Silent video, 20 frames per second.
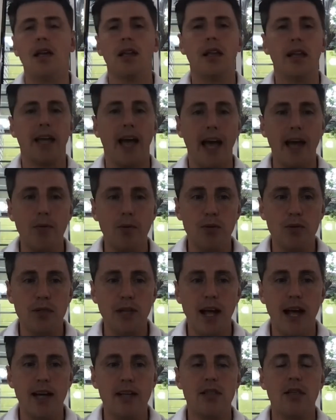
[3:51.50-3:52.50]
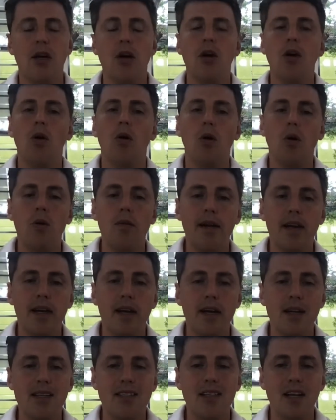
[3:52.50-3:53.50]
the cable stacks, all that
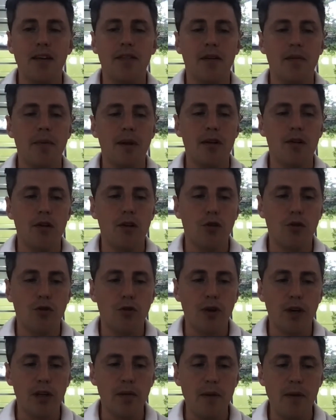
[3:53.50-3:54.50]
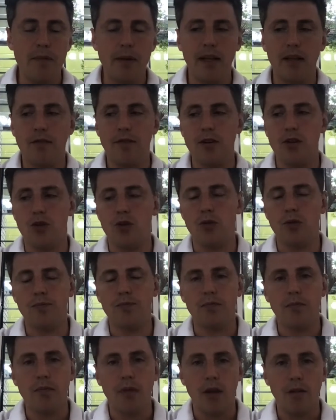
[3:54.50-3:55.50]
kind of stuff can be incredibly beneficial
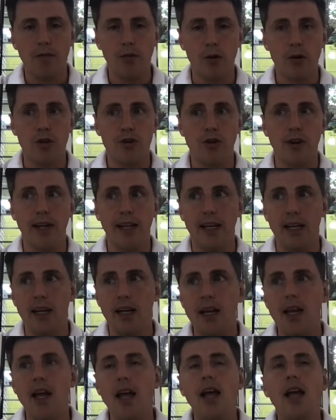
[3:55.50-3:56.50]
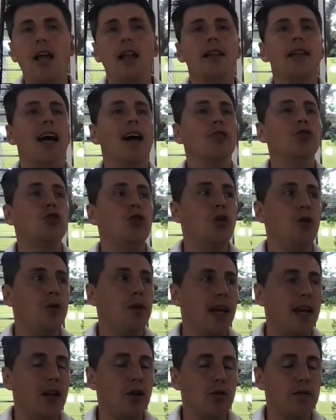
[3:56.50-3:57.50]
for your training. Now, do you
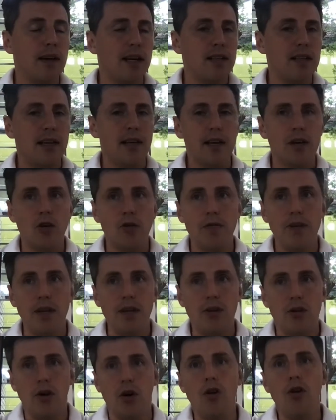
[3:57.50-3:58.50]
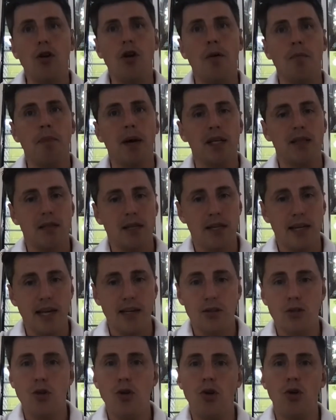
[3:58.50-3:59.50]
need all that to get healthy? No, but to
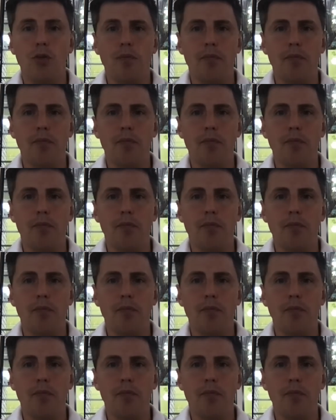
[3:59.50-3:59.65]
get to your